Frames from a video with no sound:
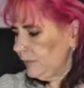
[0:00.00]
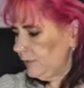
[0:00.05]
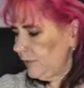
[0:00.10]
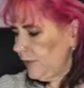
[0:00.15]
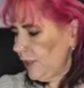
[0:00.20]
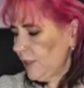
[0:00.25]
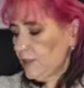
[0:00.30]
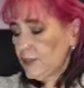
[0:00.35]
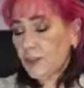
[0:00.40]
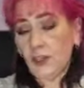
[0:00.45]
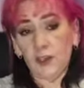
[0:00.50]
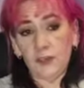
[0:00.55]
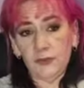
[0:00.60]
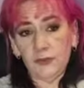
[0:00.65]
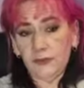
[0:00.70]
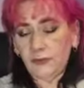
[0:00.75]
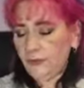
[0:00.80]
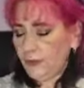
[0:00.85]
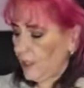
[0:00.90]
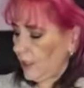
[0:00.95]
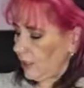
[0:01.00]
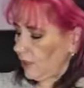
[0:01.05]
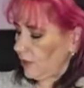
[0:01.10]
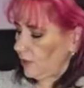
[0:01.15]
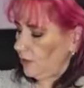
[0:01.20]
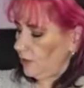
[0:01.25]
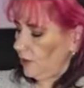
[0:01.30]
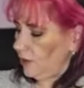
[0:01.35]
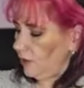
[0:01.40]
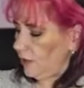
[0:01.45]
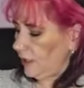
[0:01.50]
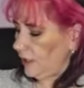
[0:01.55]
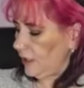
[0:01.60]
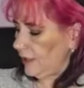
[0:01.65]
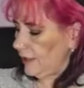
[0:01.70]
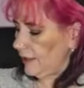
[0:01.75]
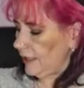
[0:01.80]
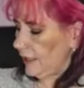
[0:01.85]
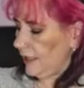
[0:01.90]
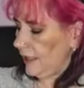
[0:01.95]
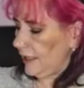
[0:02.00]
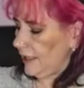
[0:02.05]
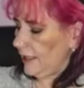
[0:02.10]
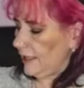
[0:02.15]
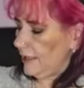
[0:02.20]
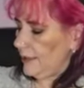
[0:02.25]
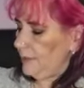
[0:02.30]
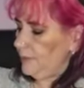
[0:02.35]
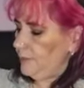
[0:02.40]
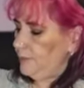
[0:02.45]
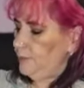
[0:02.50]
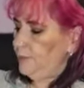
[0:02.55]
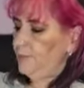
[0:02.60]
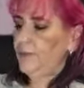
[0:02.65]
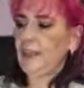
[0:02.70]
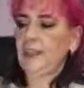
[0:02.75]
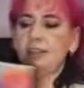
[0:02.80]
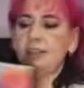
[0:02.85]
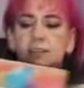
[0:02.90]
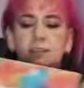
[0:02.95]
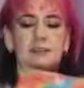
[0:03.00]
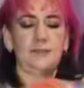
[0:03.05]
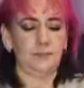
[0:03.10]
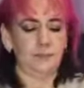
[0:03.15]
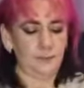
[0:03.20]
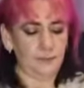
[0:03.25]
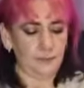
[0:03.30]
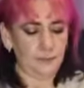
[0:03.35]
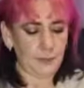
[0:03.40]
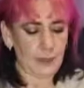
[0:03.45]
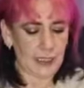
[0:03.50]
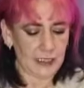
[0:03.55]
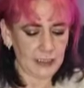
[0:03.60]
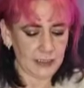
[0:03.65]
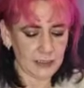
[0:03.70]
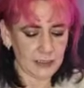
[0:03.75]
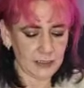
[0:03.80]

First off, I got this palette.